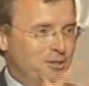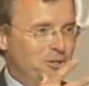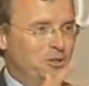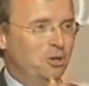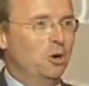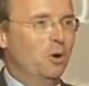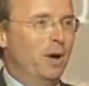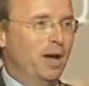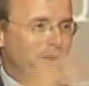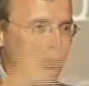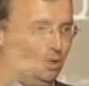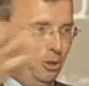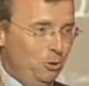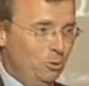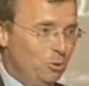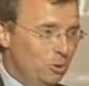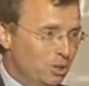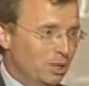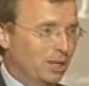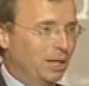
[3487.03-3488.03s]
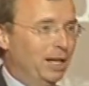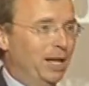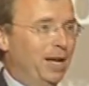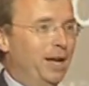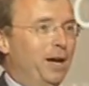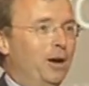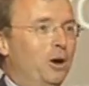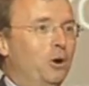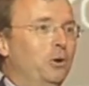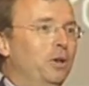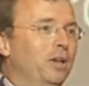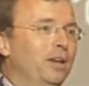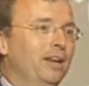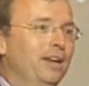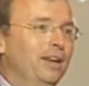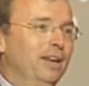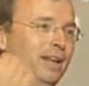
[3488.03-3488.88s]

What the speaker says: to know how to use the cloud.